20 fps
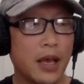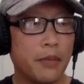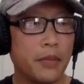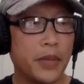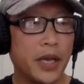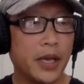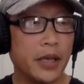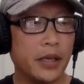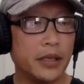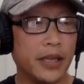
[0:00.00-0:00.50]

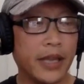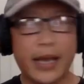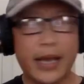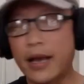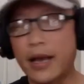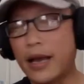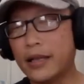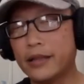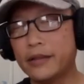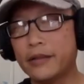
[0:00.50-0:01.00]
But yeah,
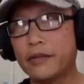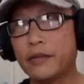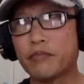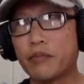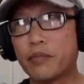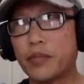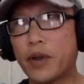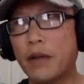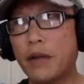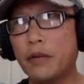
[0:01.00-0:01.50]
I
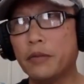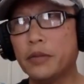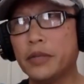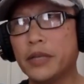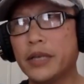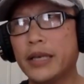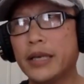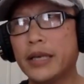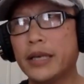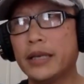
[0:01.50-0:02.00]

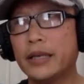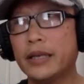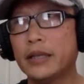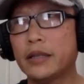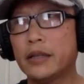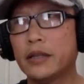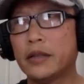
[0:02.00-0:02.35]
probably